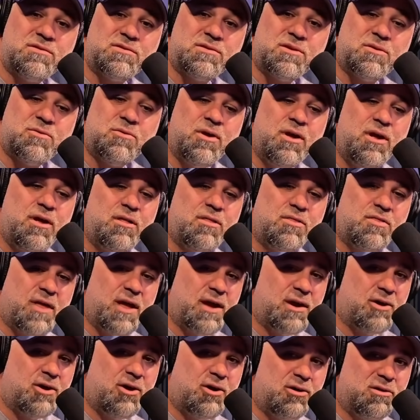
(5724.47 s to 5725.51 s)
So
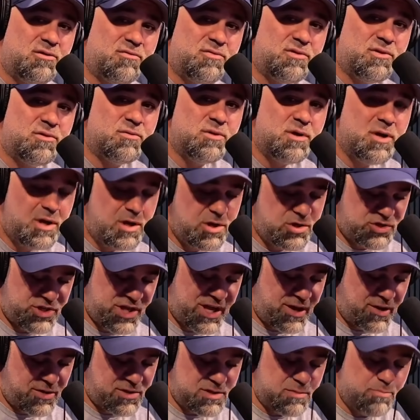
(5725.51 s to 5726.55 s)
thank all of you.
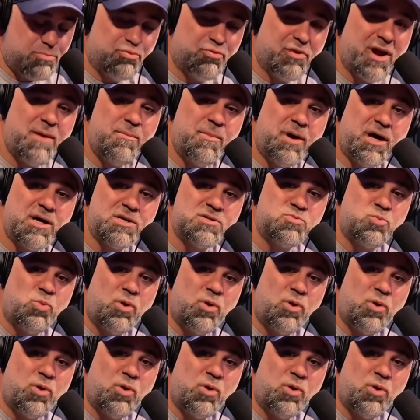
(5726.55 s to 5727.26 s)
Shout out to Braemont